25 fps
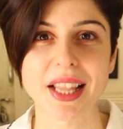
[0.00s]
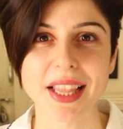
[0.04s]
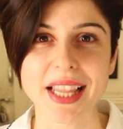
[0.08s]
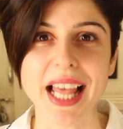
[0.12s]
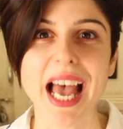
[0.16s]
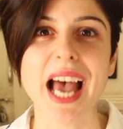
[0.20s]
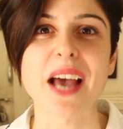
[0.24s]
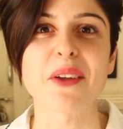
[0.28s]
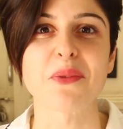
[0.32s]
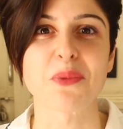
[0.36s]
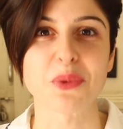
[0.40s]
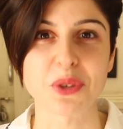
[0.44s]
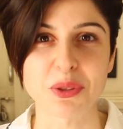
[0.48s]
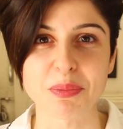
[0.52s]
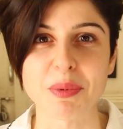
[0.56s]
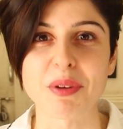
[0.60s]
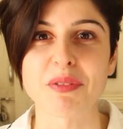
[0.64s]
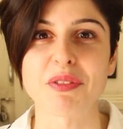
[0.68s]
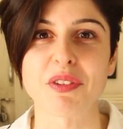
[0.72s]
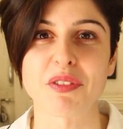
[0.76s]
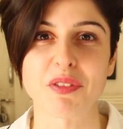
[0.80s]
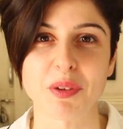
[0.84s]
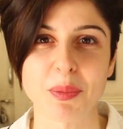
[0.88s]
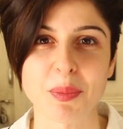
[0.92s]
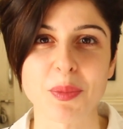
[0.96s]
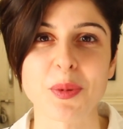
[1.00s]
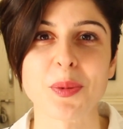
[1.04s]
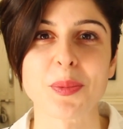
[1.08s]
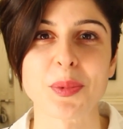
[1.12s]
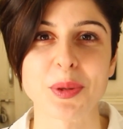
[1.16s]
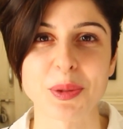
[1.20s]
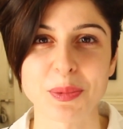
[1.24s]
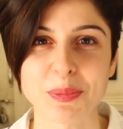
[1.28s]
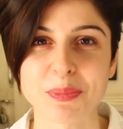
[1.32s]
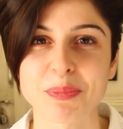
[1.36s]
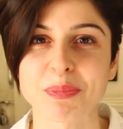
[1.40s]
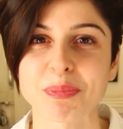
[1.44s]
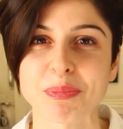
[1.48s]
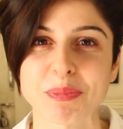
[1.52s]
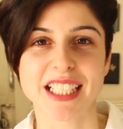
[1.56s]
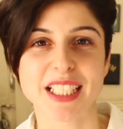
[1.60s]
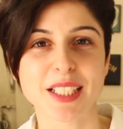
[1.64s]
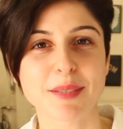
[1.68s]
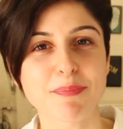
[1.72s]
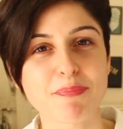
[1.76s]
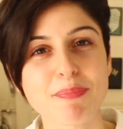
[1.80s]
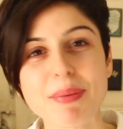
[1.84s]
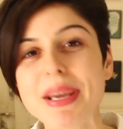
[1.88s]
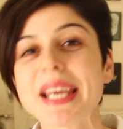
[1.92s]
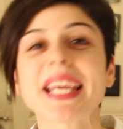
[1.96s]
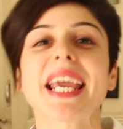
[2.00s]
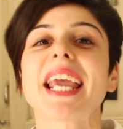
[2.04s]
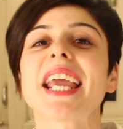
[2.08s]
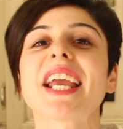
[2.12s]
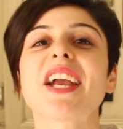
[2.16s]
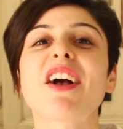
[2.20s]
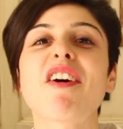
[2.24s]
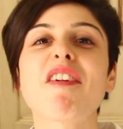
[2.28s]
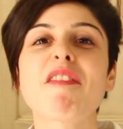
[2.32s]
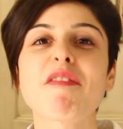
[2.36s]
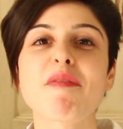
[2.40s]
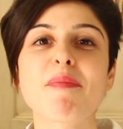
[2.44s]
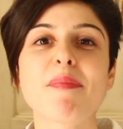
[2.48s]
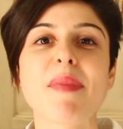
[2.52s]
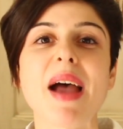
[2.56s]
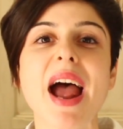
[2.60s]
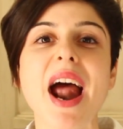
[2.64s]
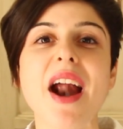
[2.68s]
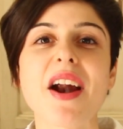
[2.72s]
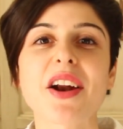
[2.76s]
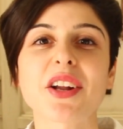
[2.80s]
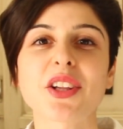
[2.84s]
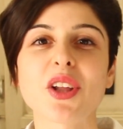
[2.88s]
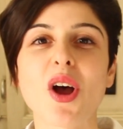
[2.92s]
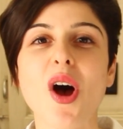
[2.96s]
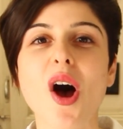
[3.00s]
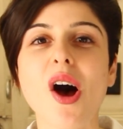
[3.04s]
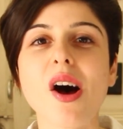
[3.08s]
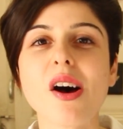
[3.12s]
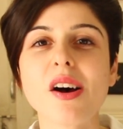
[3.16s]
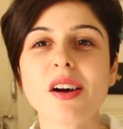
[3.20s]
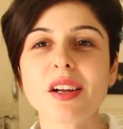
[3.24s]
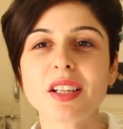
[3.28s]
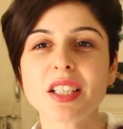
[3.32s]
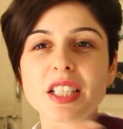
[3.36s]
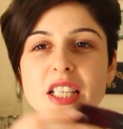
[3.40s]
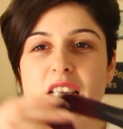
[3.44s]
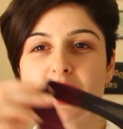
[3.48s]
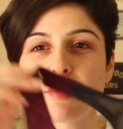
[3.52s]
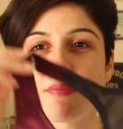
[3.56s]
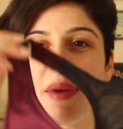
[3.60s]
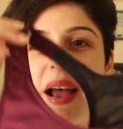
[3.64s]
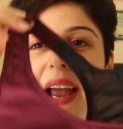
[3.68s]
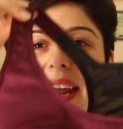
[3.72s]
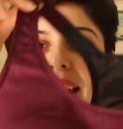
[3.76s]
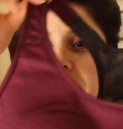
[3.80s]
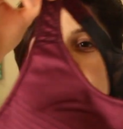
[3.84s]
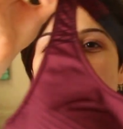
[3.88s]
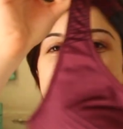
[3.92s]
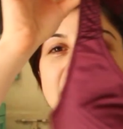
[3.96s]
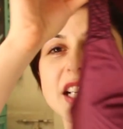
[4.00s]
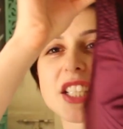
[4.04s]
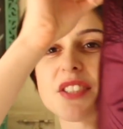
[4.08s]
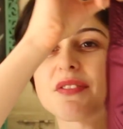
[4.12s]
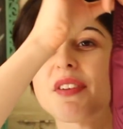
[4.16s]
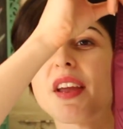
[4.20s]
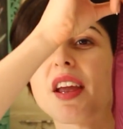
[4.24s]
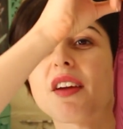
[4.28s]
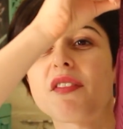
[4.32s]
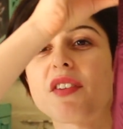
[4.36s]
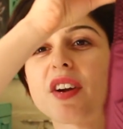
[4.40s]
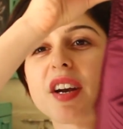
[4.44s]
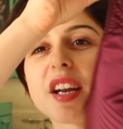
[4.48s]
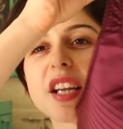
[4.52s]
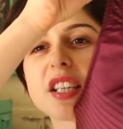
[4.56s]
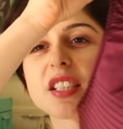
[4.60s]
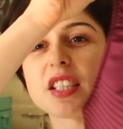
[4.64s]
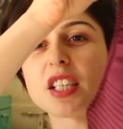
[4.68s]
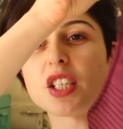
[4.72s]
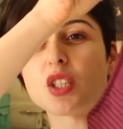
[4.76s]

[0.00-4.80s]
that was my favorite moment. Speaking of marathons, my next favorite is